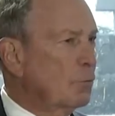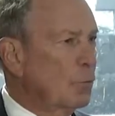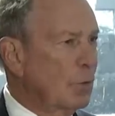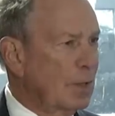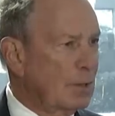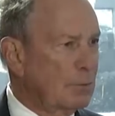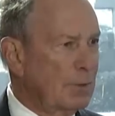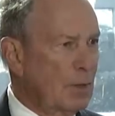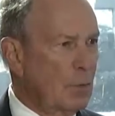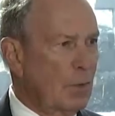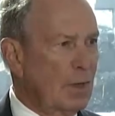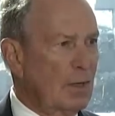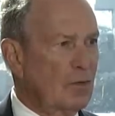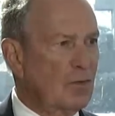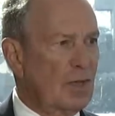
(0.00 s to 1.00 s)
work
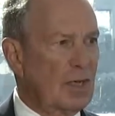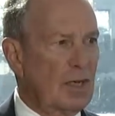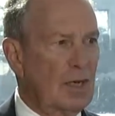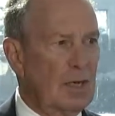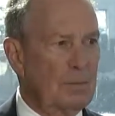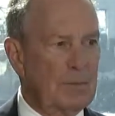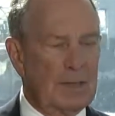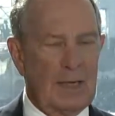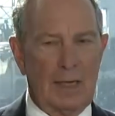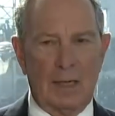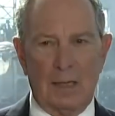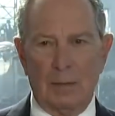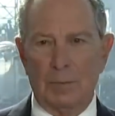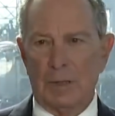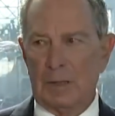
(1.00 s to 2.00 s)
requires a common
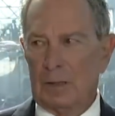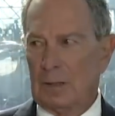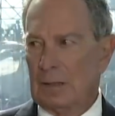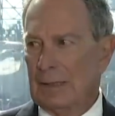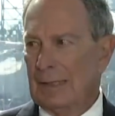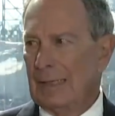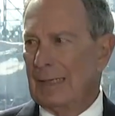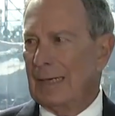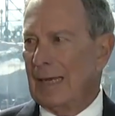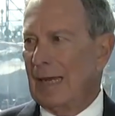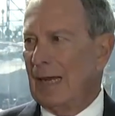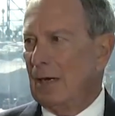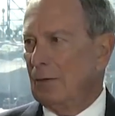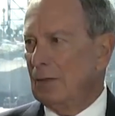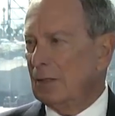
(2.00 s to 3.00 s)
element,
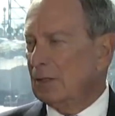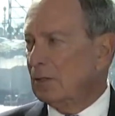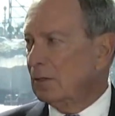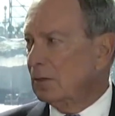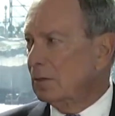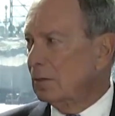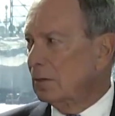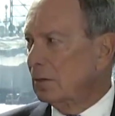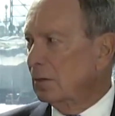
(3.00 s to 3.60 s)
character.